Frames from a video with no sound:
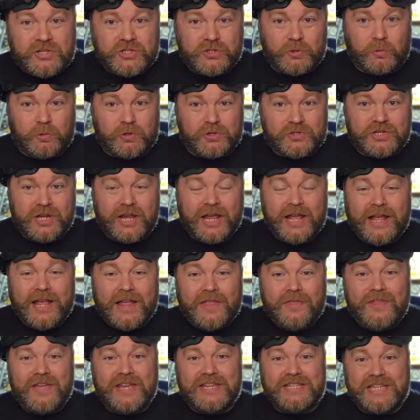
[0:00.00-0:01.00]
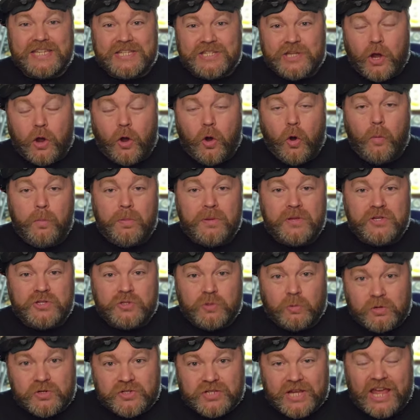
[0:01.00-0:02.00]
source. This is an open
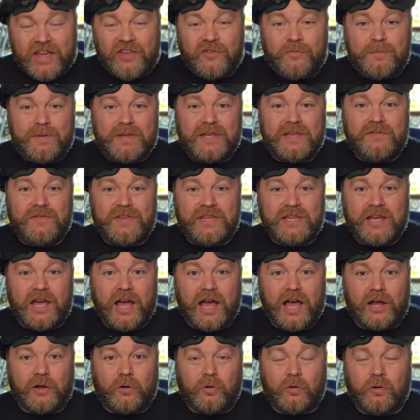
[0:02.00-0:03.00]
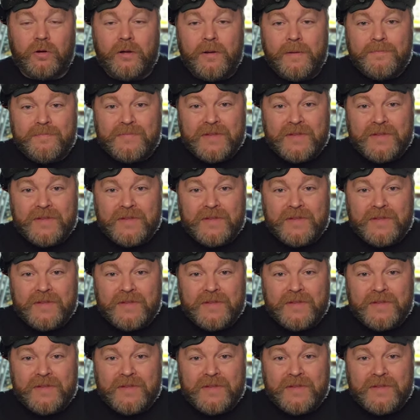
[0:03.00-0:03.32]
source FPV goggle.